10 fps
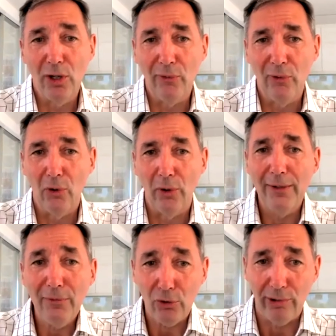for
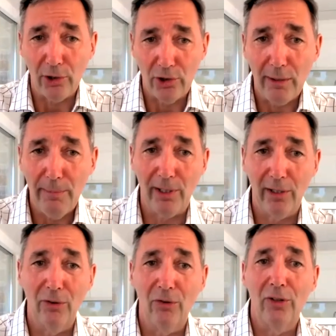infrastructure
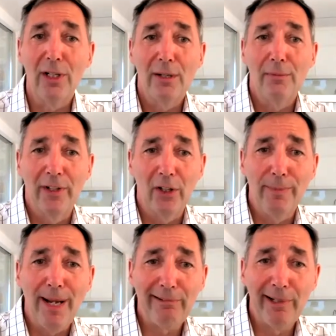because these
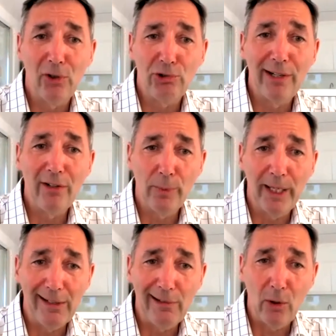macro trends we
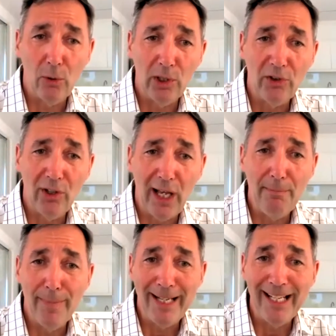hear about all the
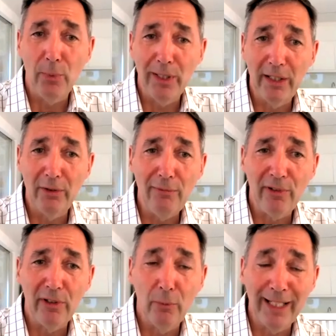time mean we need,
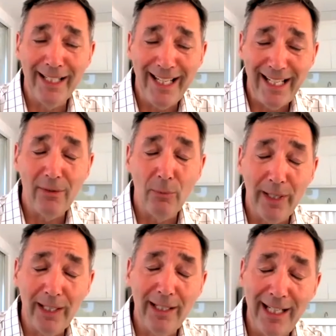we need need
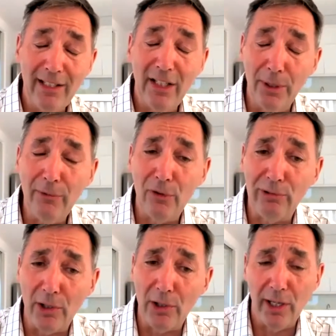we need new
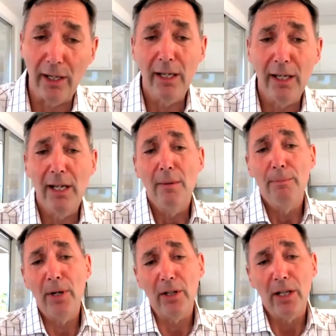infrastructure.
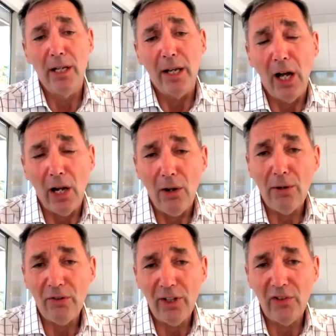But
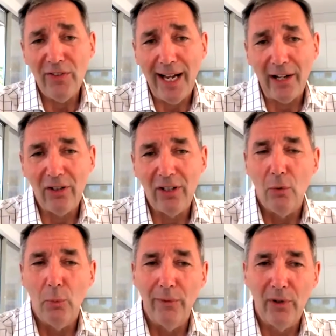alongside that,
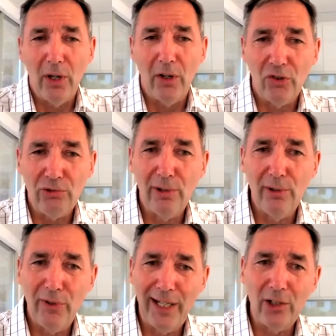we've got strong
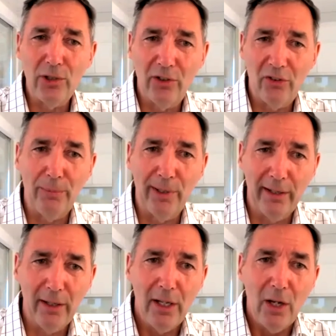financial
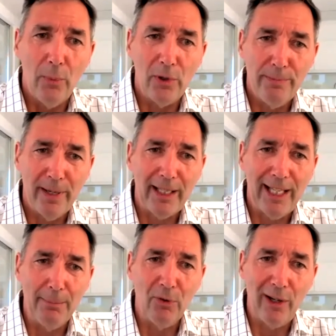discipline, which
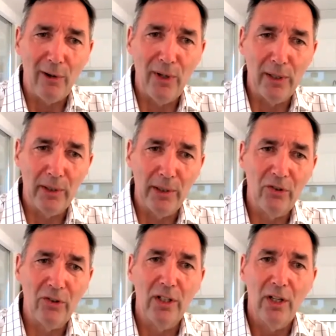keeps that focus
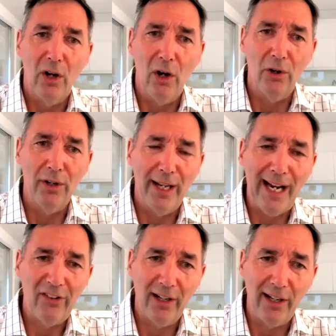on
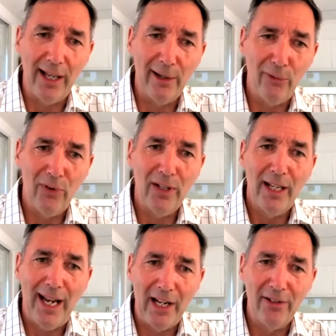asset life
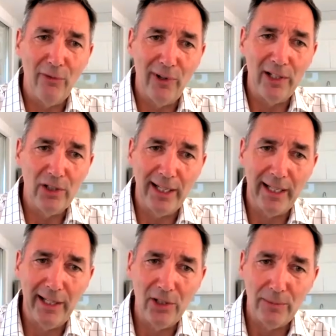and inflation
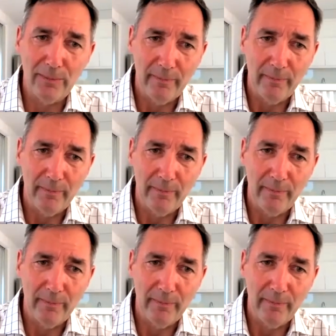linkage.